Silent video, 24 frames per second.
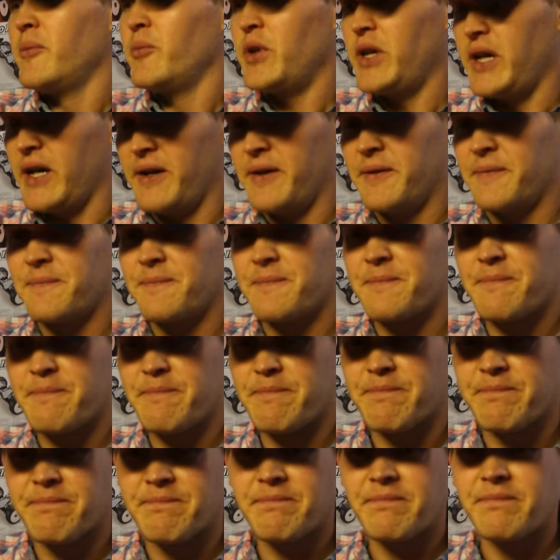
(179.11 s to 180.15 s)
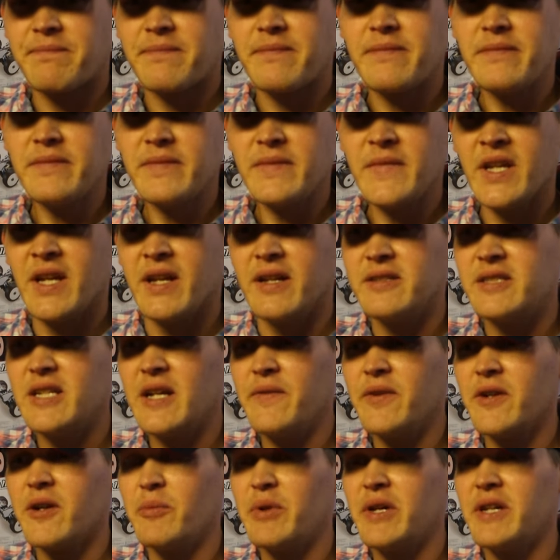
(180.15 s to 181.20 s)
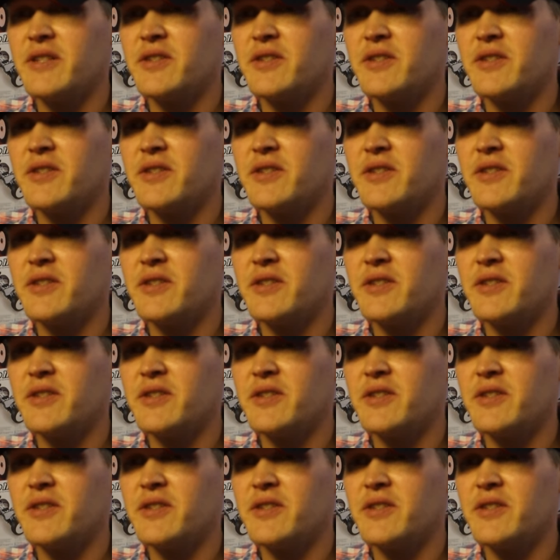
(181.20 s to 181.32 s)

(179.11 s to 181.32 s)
yeah, it's definitely gonna be